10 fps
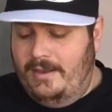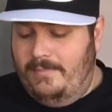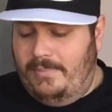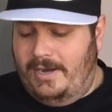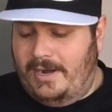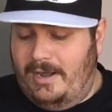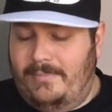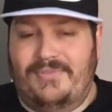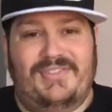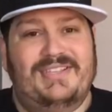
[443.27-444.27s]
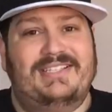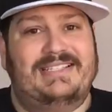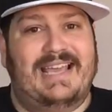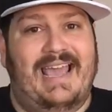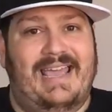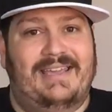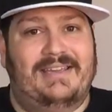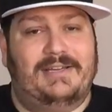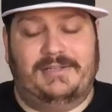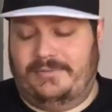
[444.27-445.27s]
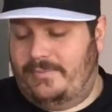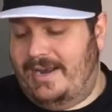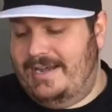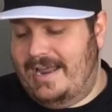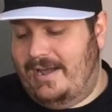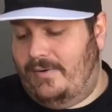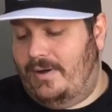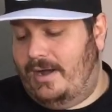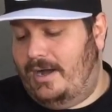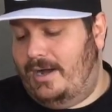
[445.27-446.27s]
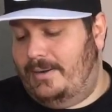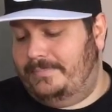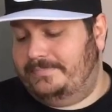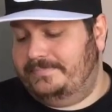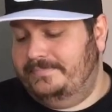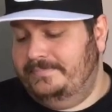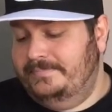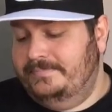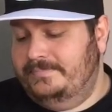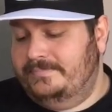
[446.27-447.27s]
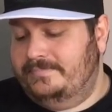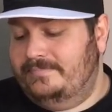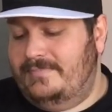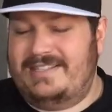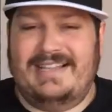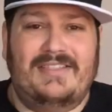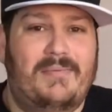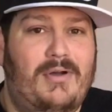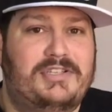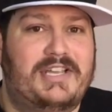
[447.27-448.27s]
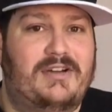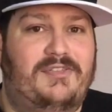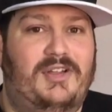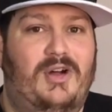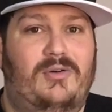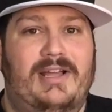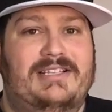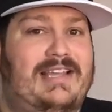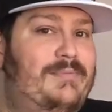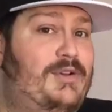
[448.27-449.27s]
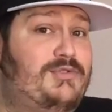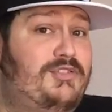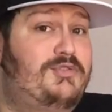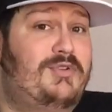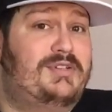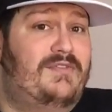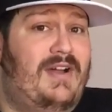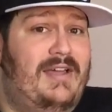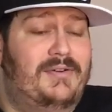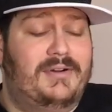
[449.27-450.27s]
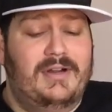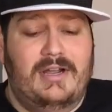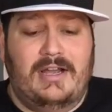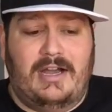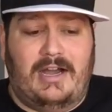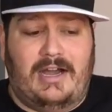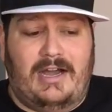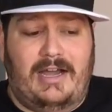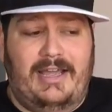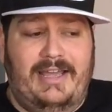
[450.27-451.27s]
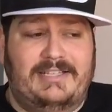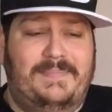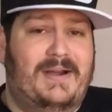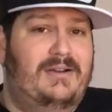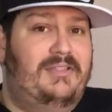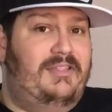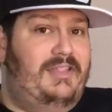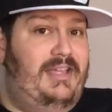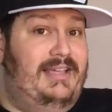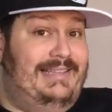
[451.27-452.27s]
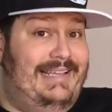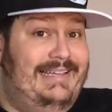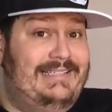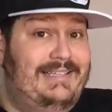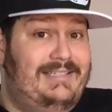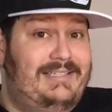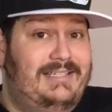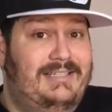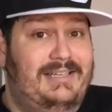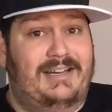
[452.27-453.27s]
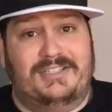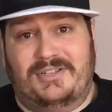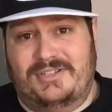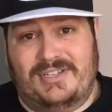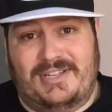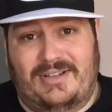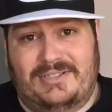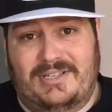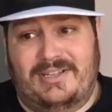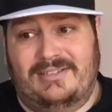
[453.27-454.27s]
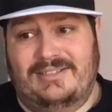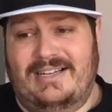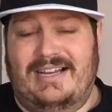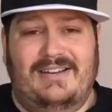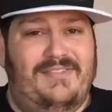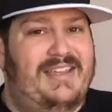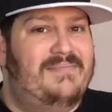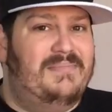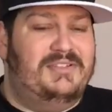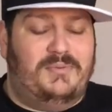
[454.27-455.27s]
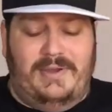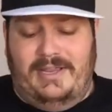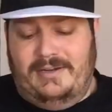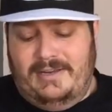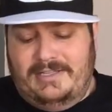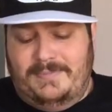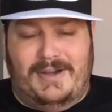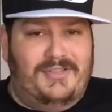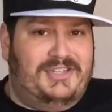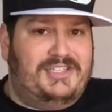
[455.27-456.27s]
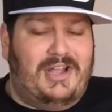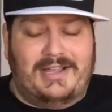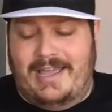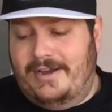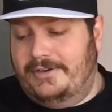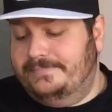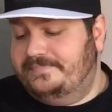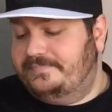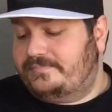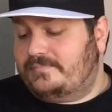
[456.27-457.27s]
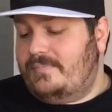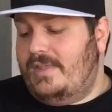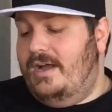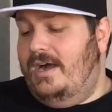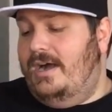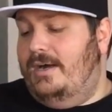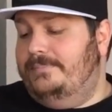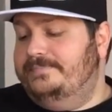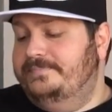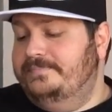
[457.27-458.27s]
But um, this tank right now, um, it's not the most airflow. It's not the most restrictive either. Uh, it's better than the Atlantis, not as good as a Delta, kind of in between. It's better than a stock Kanger. Um,